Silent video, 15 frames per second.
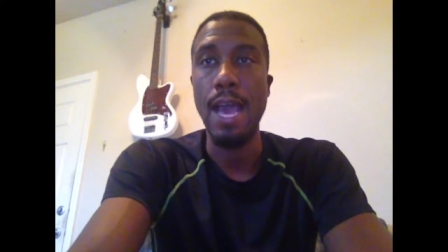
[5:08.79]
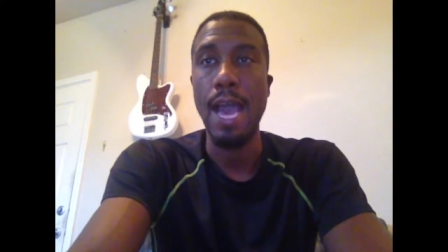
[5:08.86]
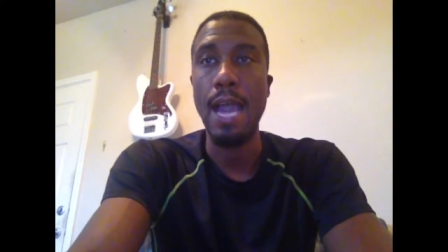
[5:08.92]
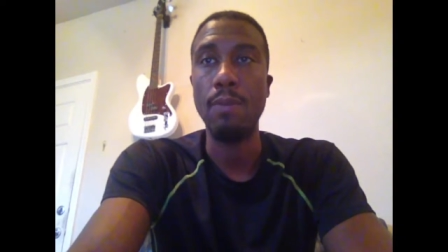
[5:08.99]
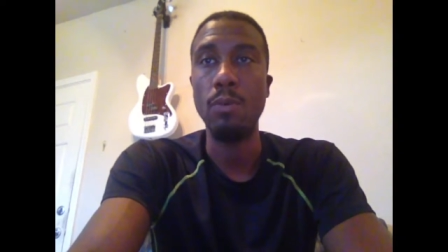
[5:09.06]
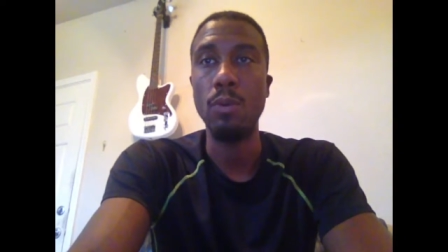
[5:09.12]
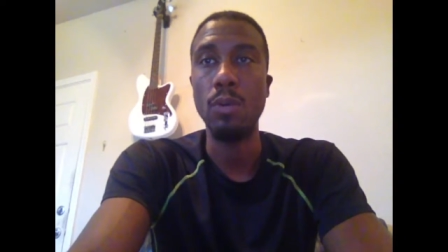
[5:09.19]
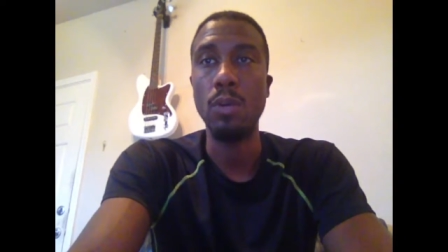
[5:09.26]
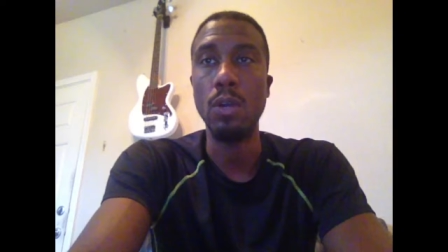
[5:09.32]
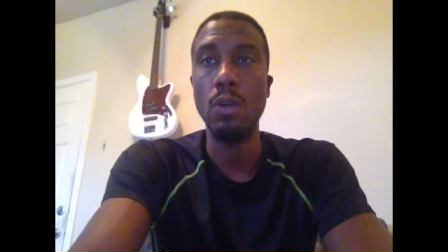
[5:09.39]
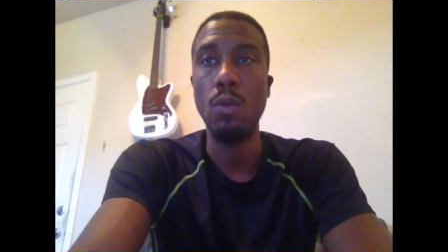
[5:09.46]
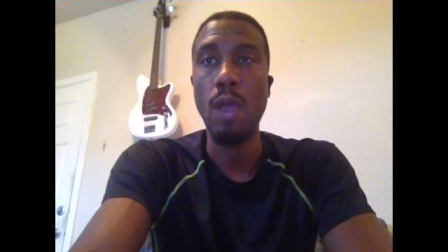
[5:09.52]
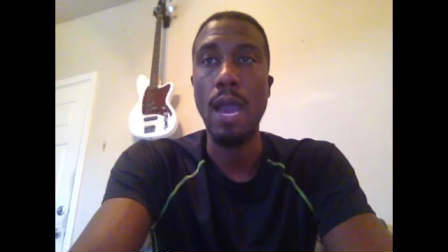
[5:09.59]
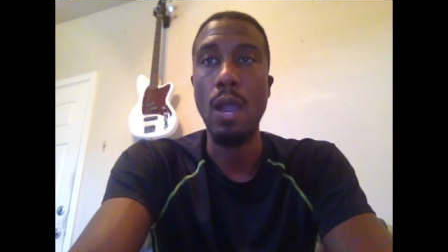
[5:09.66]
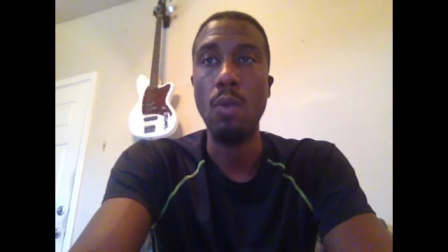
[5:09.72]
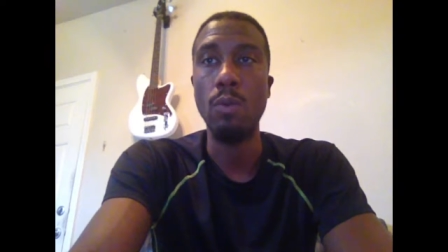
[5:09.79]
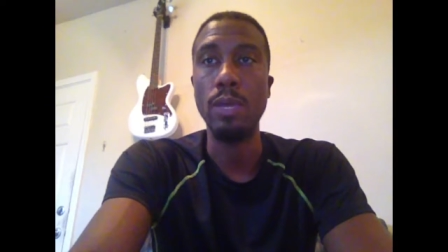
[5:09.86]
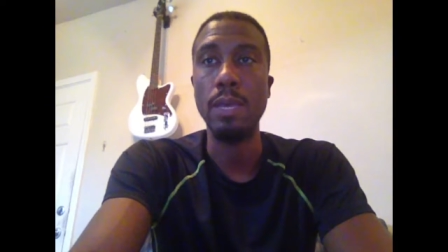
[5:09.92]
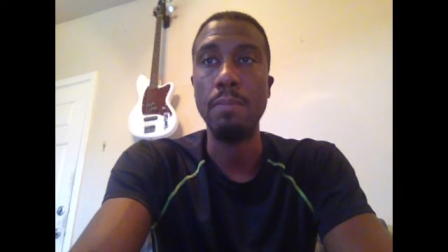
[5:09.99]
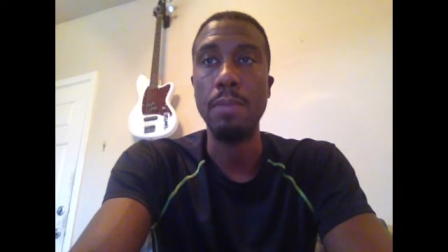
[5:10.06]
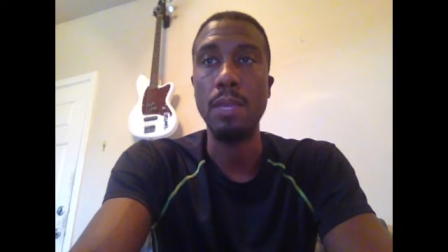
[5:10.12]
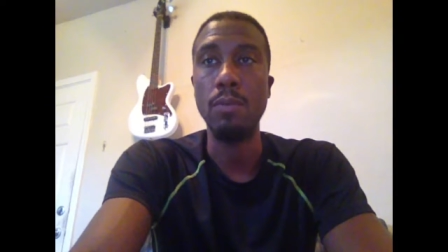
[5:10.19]
I will go out
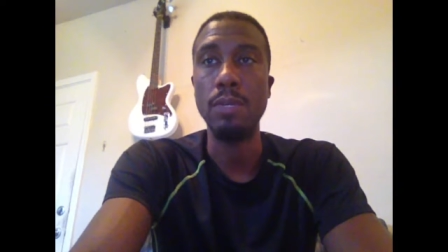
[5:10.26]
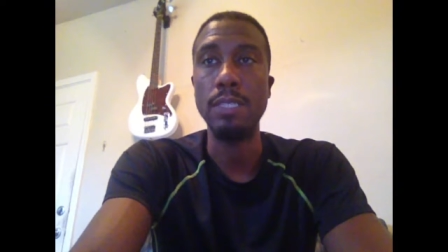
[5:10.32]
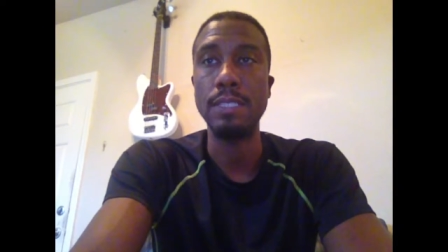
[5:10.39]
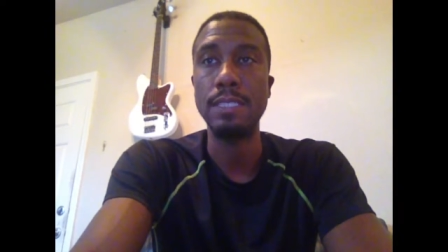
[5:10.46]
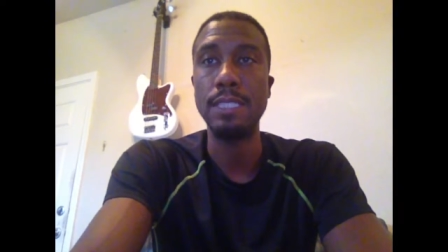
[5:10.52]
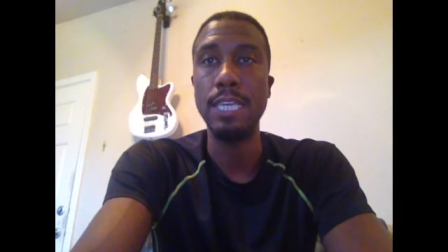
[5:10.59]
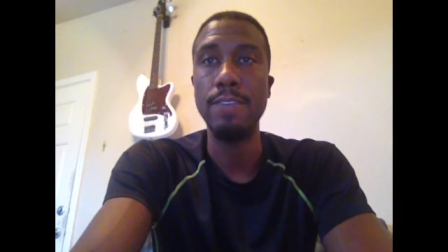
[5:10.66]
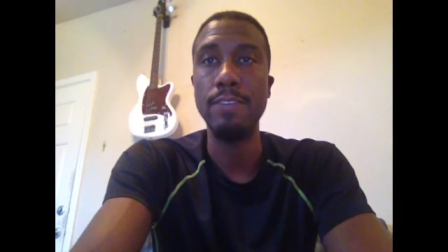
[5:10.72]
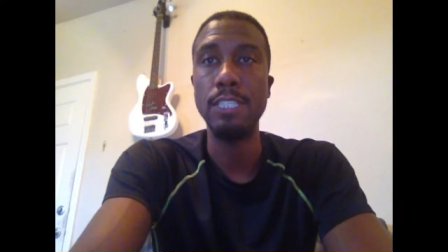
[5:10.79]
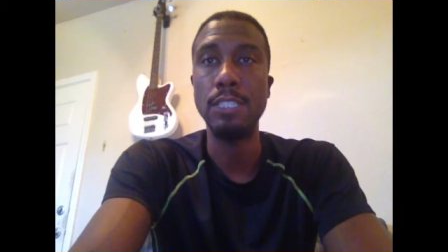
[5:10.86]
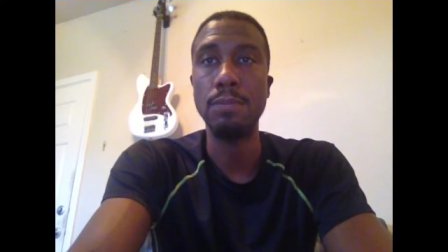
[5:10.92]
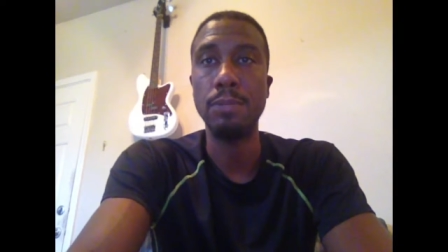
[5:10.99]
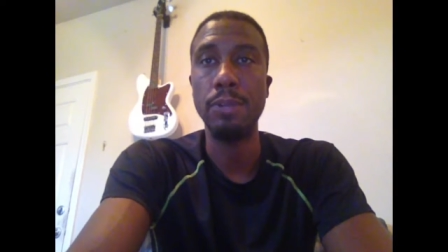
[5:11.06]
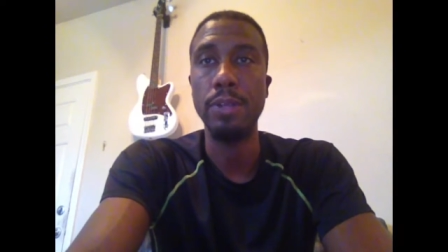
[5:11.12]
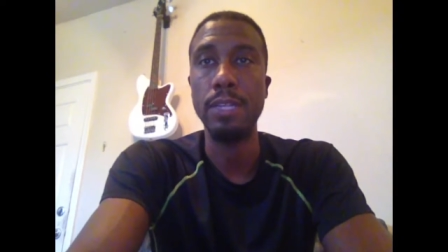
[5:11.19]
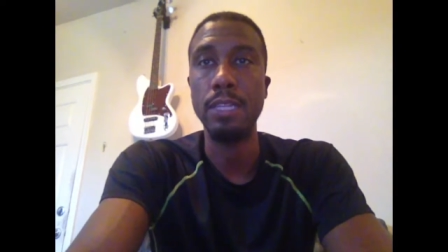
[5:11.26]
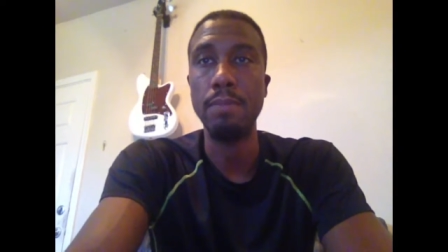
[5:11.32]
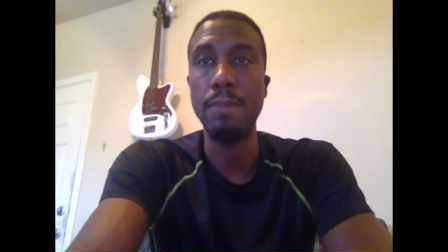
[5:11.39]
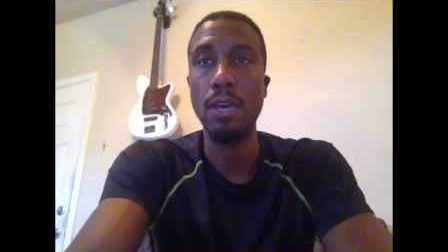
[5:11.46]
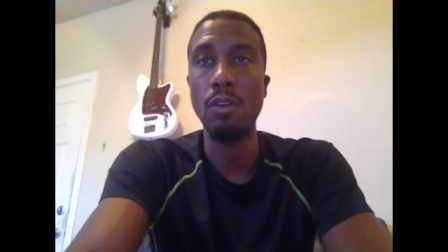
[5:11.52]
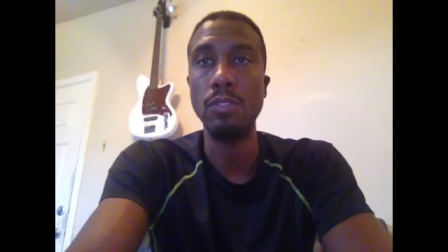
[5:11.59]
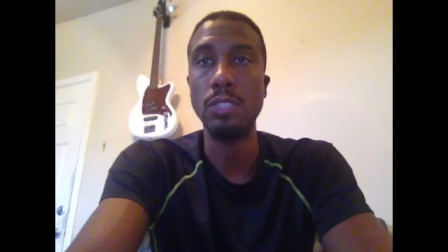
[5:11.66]
and be a deceiving spirit in the
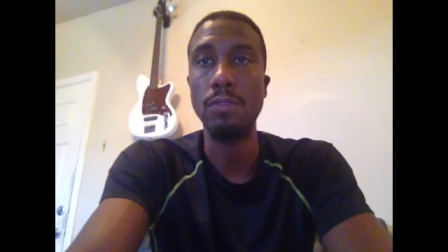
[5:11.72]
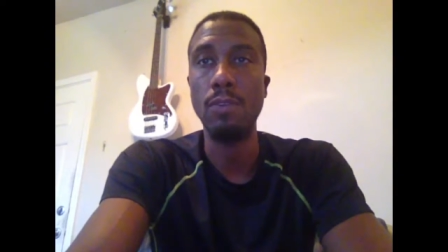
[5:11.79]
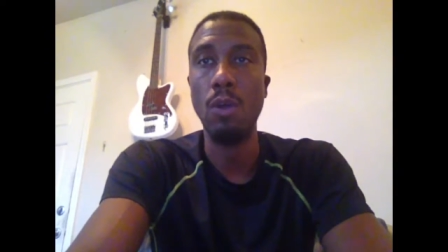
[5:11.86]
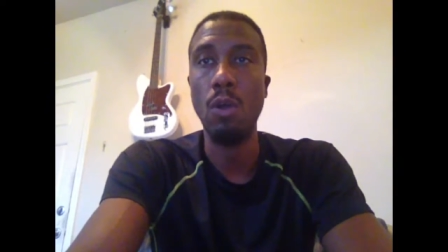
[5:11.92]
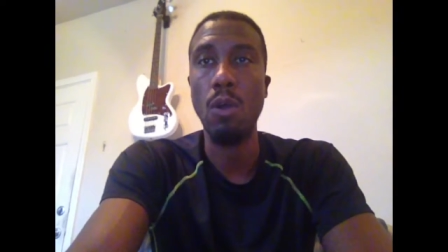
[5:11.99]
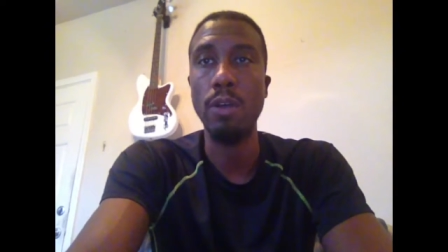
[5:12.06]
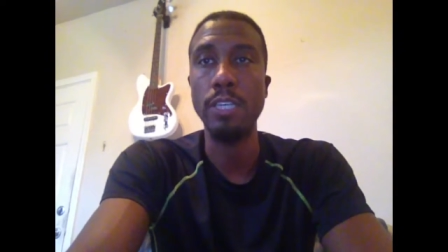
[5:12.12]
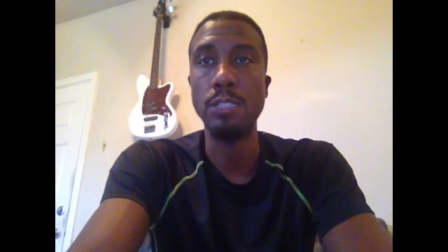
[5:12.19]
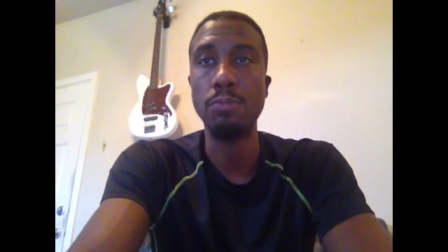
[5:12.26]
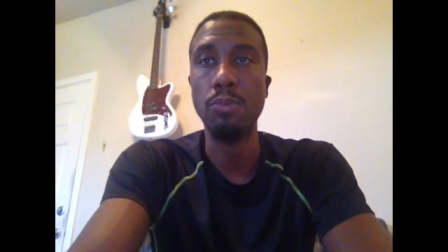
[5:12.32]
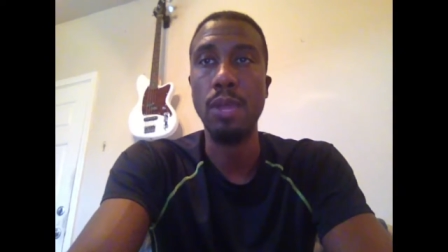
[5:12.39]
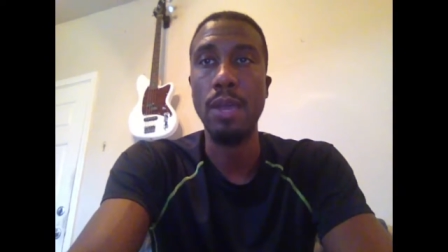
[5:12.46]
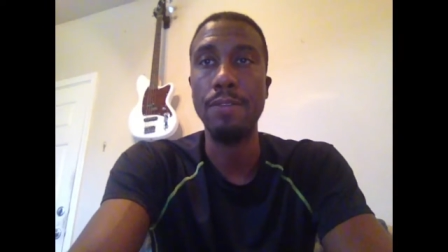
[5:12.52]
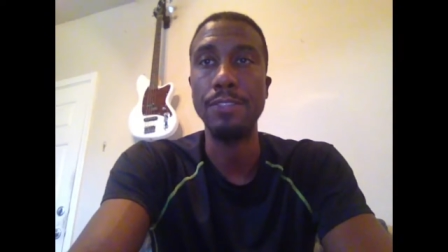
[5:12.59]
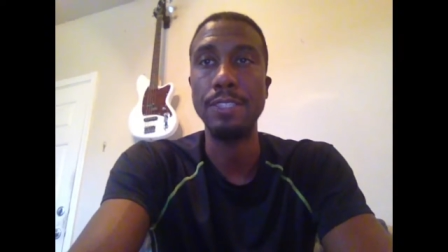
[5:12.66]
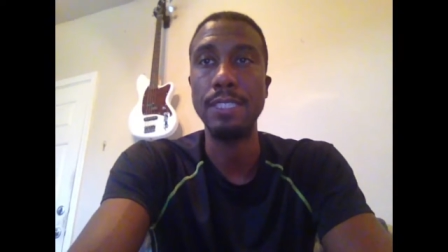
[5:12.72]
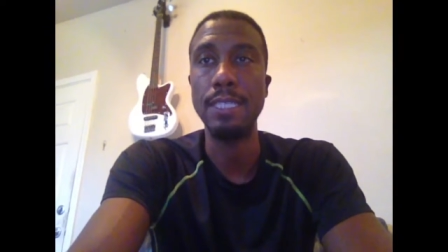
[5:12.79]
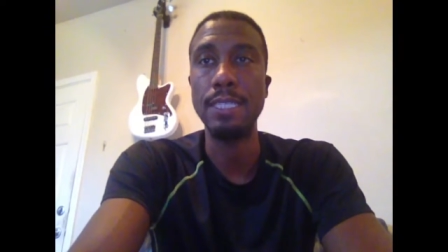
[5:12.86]
mouths of all his prophets.